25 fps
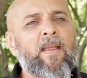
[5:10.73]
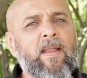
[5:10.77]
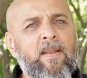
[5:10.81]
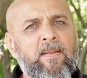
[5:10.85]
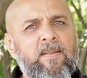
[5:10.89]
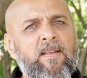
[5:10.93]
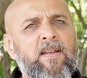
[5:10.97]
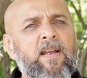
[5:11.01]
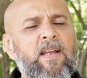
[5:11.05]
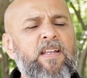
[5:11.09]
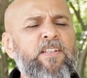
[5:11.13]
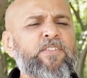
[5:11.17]

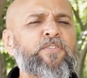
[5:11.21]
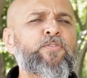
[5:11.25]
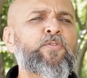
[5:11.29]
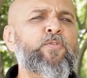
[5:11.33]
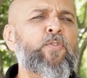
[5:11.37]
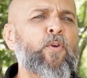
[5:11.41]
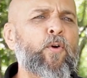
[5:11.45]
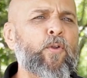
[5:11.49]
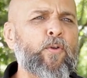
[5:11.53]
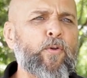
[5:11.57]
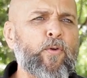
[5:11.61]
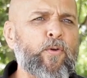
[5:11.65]
And the guy has
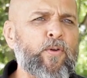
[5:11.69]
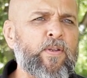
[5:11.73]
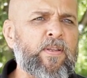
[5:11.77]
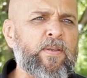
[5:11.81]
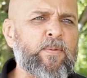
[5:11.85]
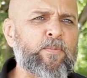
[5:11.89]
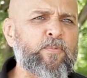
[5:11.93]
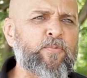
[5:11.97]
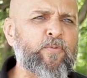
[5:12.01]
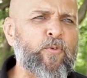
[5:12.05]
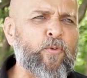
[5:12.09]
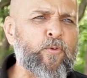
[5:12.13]
followed
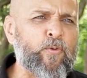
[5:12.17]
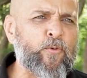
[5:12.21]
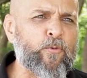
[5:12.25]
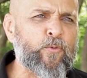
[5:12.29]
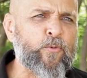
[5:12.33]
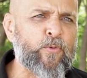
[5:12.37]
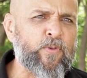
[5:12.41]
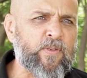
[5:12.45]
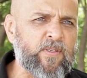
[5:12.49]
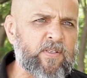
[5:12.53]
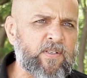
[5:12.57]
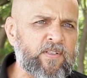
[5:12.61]
him for
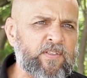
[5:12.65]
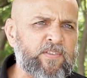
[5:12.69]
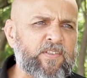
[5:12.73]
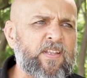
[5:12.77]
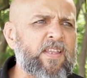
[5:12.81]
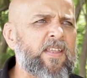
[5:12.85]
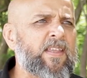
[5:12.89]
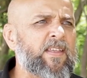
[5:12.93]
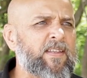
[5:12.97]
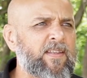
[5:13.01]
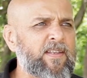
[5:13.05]
two years.